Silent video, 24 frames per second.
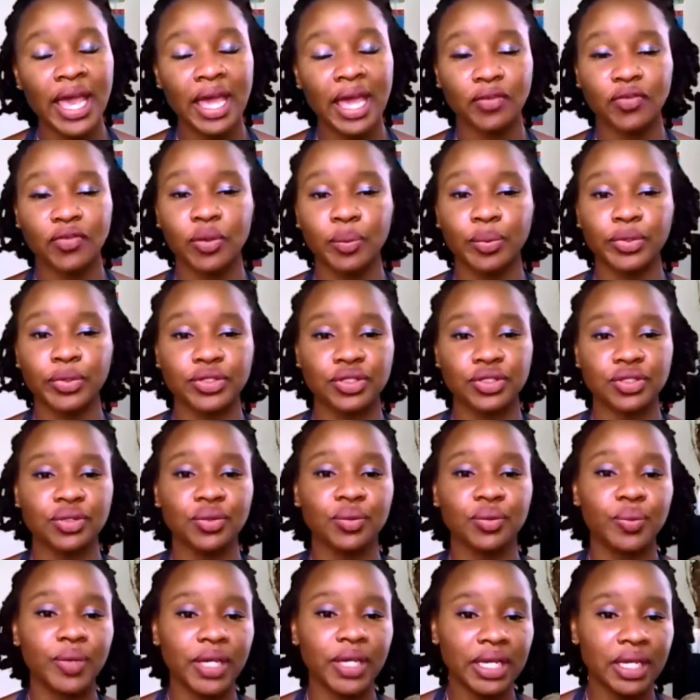And for
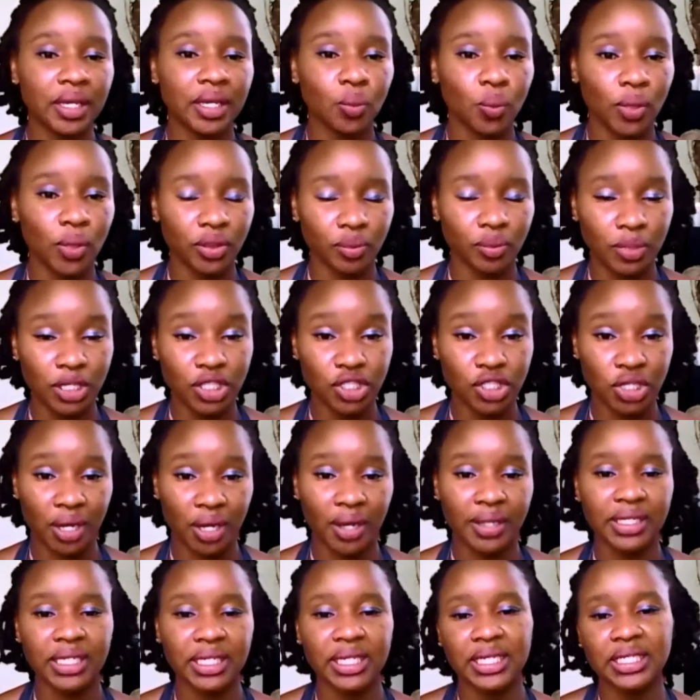personal reading with me, check
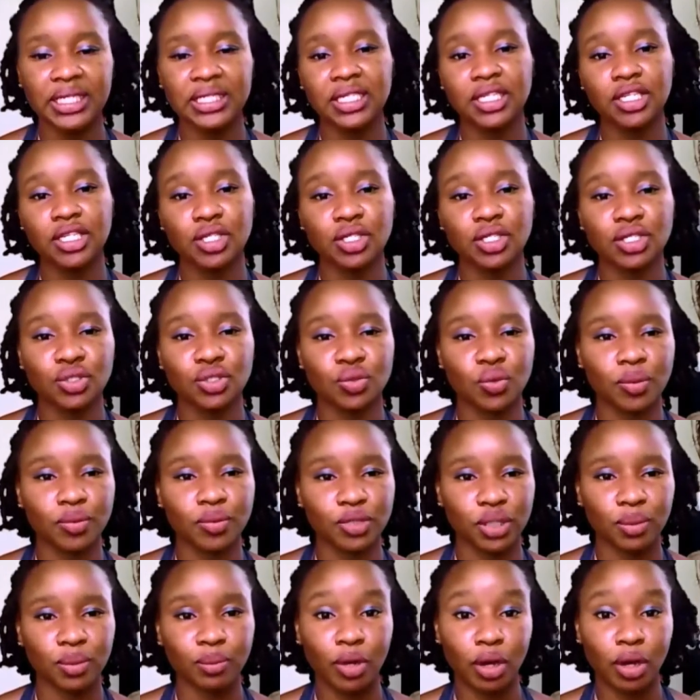out the links in the
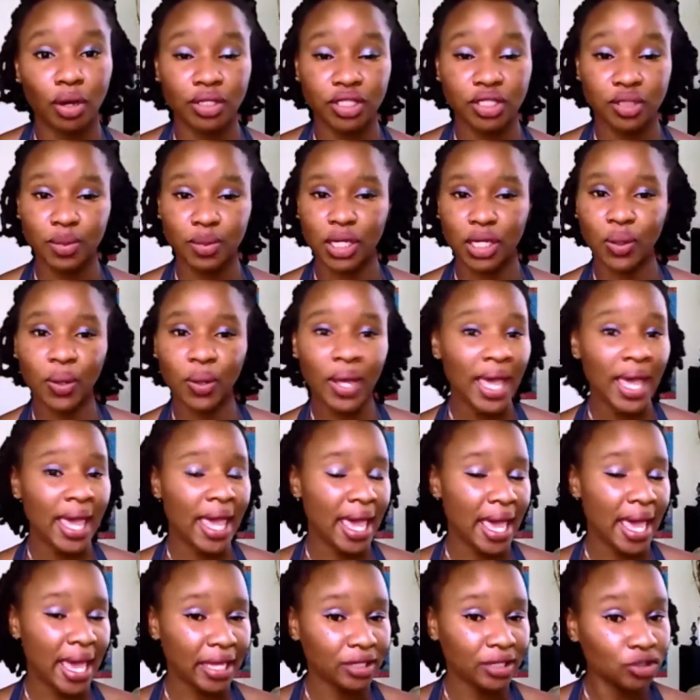description box below
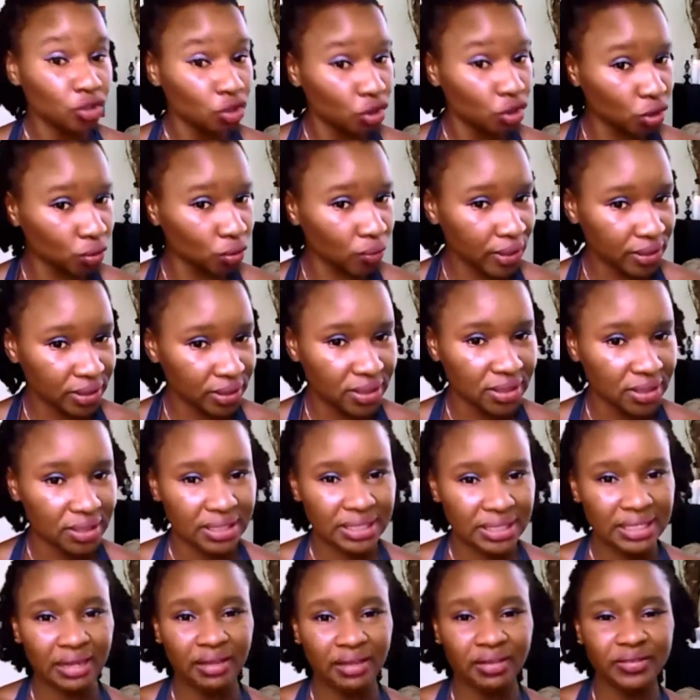and trust the
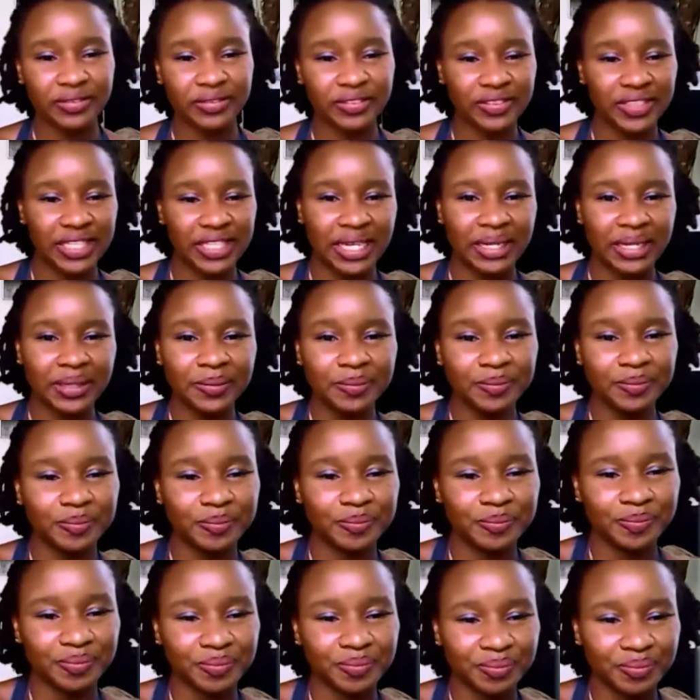self. Yeah?
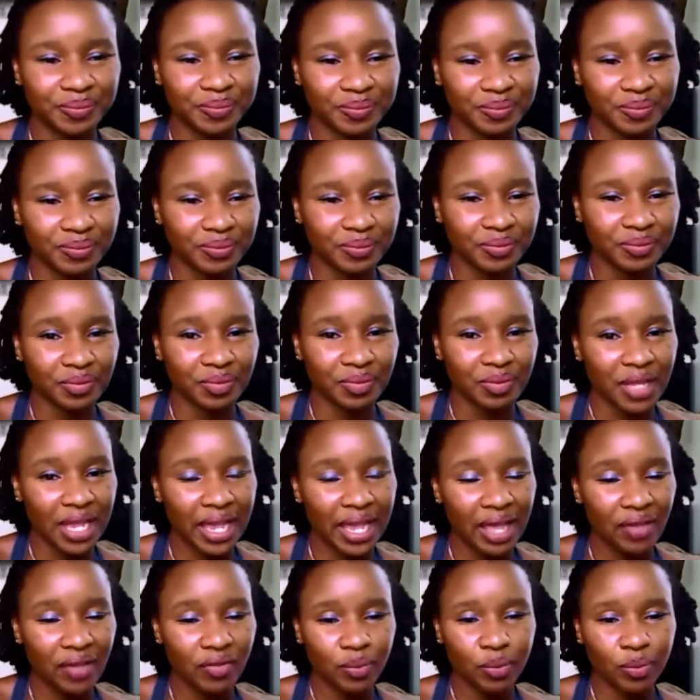
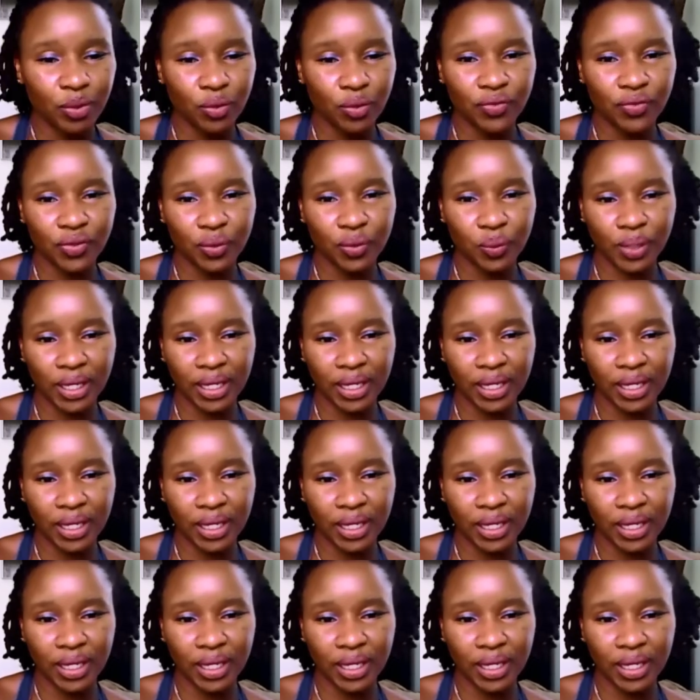Have a beautiful